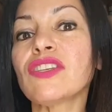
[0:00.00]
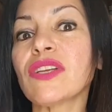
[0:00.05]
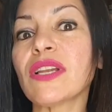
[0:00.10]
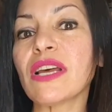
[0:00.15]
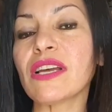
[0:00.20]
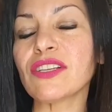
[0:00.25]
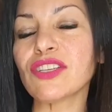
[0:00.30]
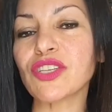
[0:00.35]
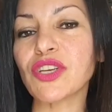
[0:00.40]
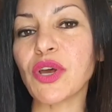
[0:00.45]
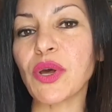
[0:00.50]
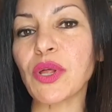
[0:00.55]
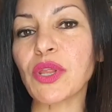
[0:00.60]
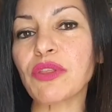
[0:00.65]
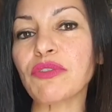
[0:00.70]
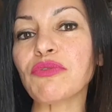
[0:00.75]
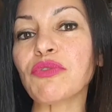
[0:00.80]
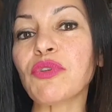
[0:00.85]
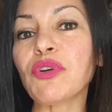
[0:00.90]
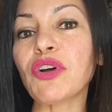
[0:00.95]
So let's
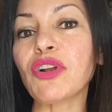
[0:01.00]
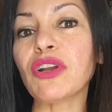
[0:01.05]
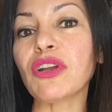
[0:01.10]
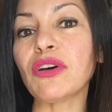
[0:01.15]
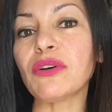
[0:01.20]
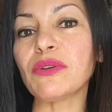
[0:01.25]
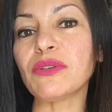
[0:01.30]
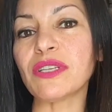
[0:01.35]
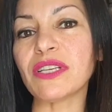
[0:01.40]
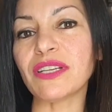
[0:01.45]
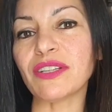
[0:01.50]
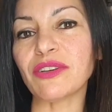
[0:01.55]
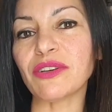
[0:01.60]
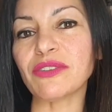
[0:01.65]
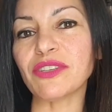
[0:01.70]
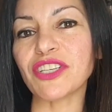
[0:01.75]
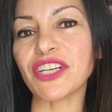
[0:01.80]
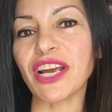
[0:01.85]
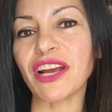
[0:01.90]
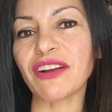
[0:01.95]
go through closing
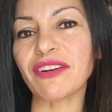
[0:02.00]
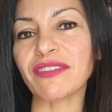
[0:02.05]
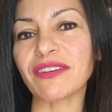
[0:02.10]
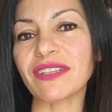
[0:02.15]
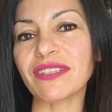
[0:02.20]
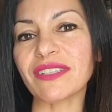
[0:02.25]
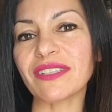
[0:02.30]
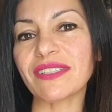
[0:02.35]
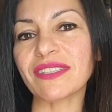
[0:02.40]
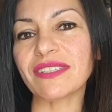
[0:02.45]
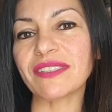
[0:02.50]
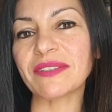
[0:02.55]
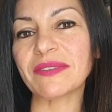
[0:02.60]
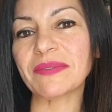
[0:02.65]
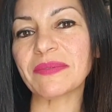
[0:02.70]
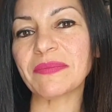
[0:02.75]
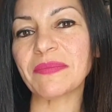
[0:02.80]
those chakras.